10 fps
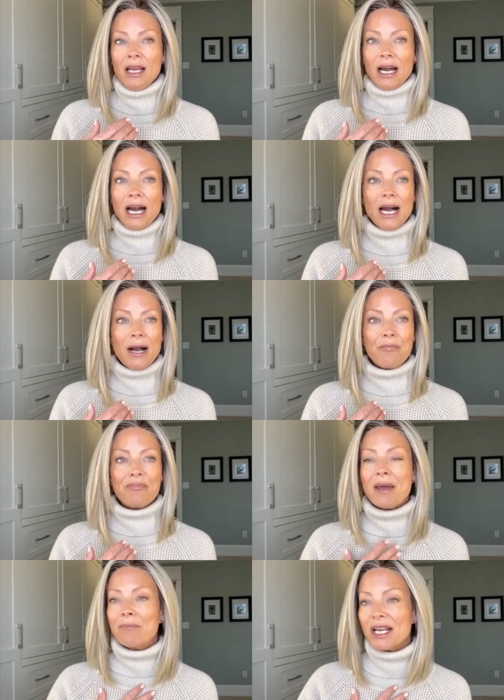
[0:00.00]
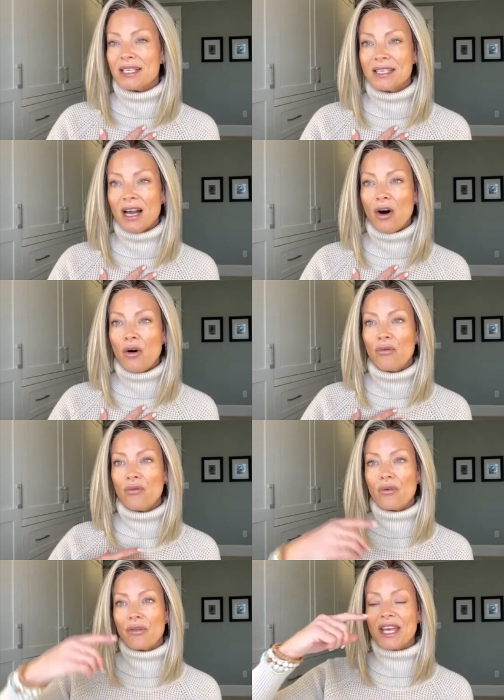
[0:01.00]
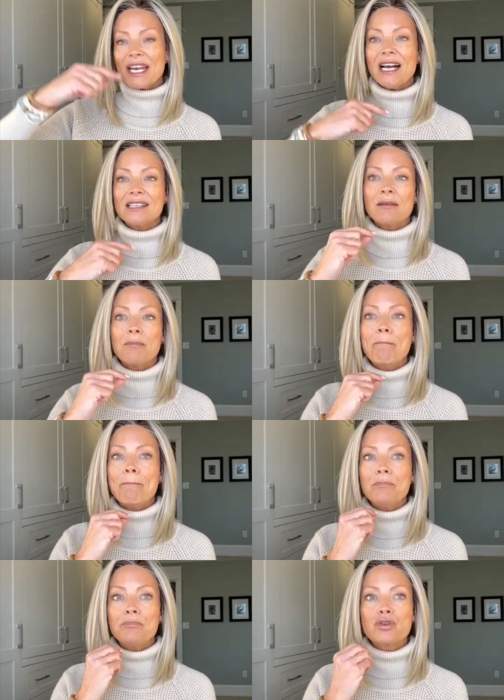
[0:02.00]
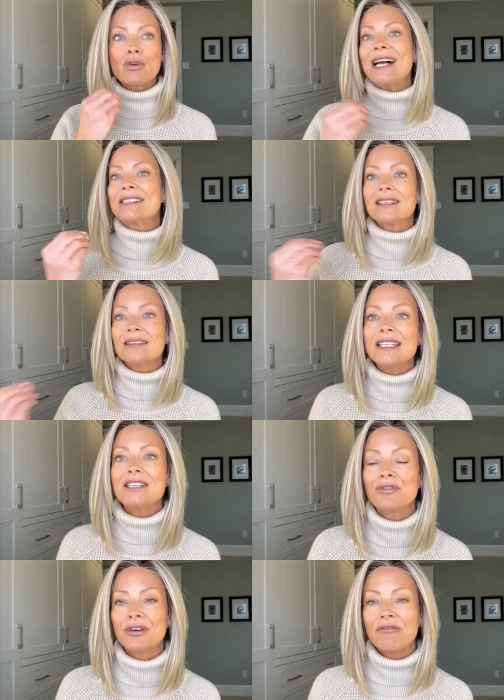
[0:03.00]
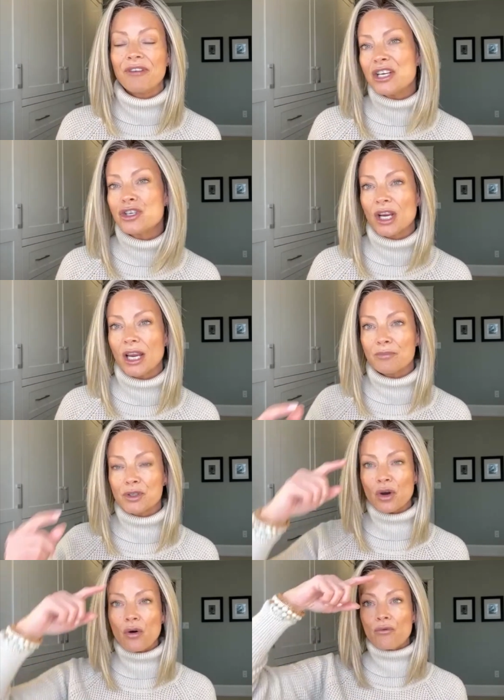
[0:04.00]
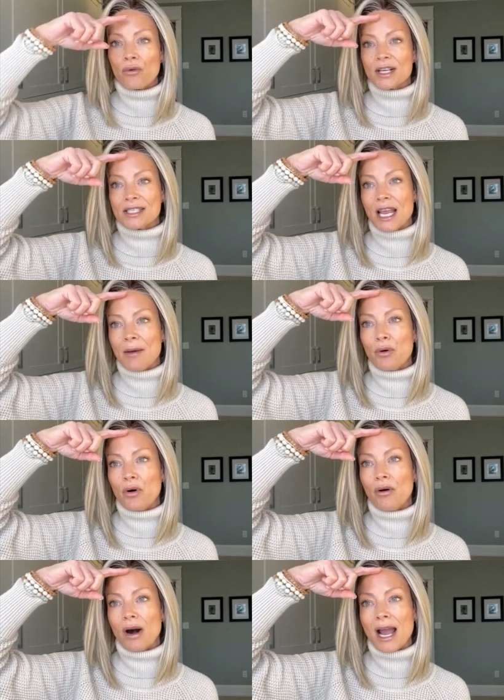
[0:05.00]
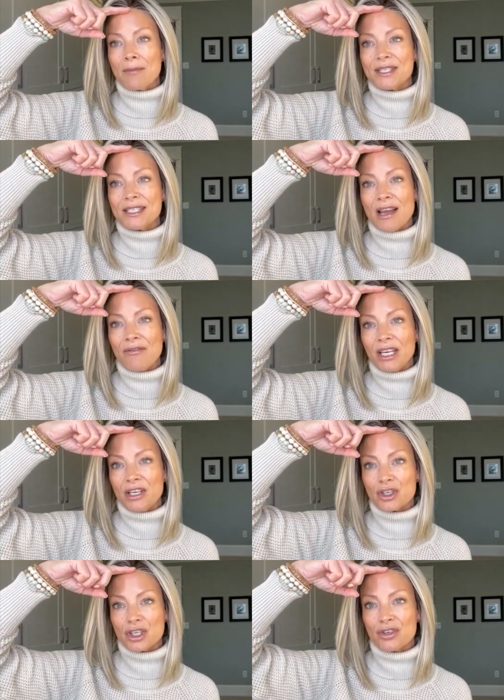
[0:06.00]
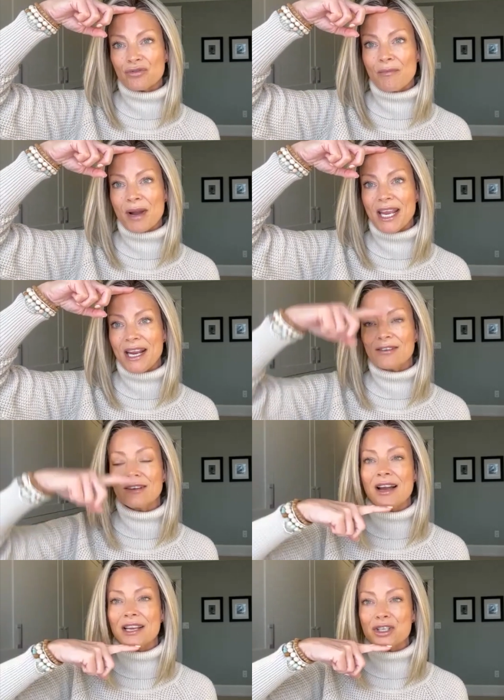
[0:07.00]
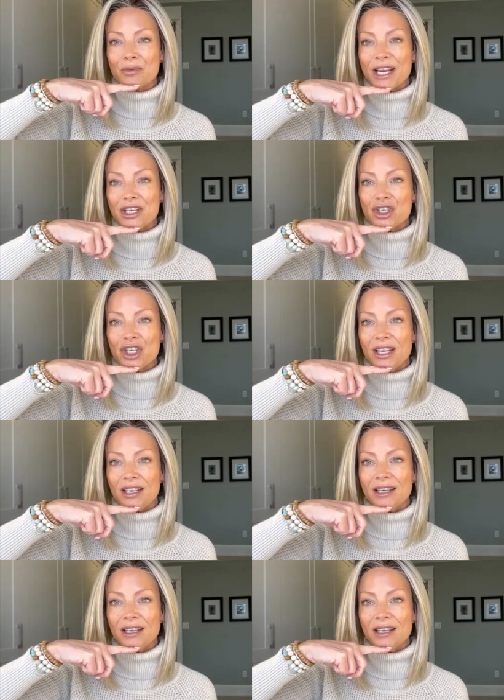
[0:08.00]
Um, than myself that has a drastically different face shape. So for example, I'm seven inches from my hairline to my chin.